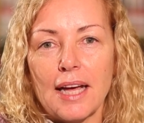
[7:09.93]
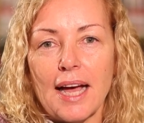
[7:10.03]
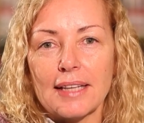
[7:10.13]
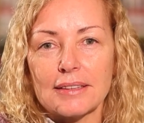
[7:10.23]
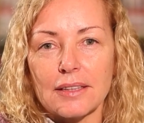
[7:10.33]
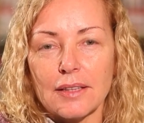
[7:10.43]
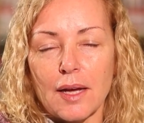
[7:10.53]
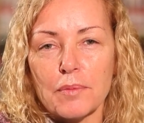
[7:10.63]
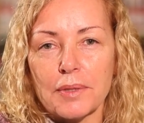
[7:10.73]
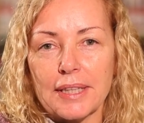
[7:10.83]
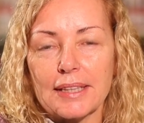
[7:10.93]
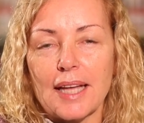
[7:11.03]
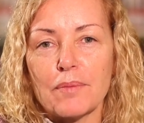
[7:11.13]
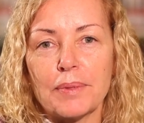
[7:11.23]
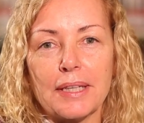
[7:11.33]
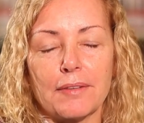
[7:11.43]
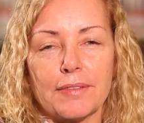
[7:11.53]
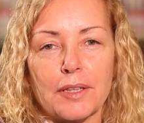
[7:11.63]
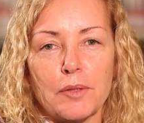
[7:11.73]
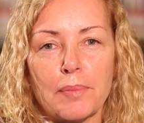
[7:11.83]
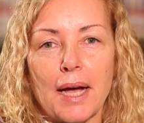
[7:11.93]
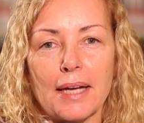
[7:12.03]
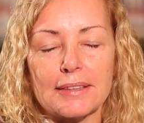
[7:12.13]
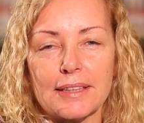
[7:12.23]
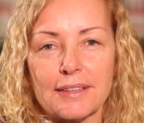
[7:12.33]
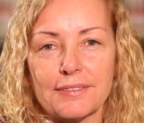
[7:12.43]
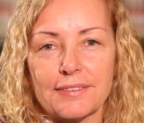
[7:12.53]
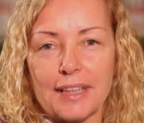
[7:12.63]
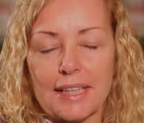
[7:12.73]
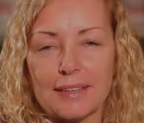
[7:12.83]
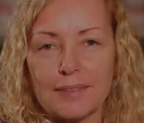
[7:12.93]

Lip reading: as a library, and that being a very positive thing.